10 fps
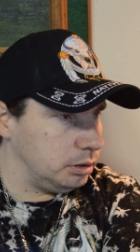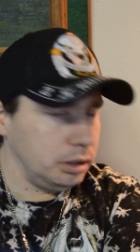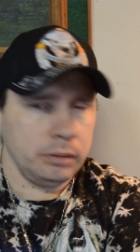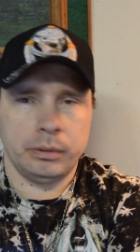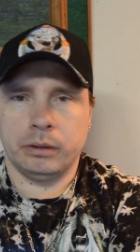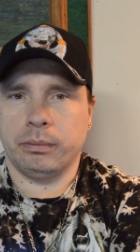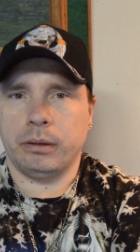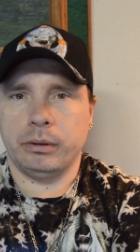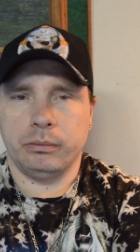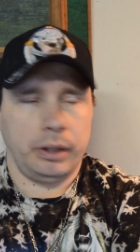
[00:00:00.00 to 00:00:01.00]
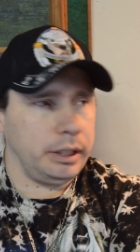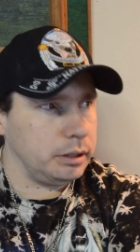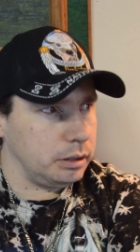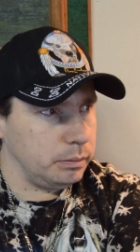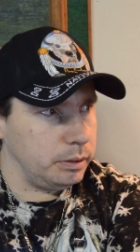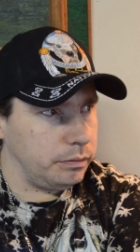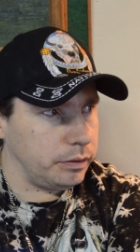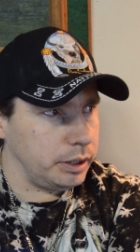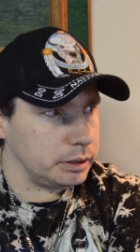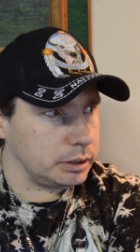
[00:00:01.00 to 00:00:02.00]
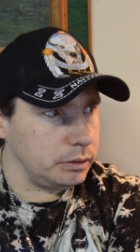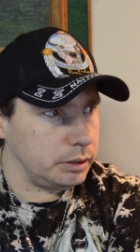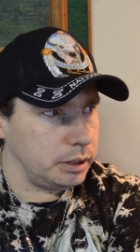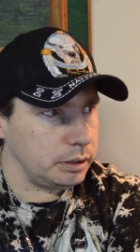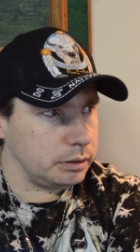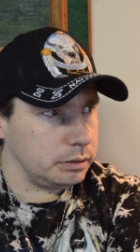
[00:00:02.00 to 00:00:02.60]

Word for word: A little bit of probably rain, a little bit of flakes out there.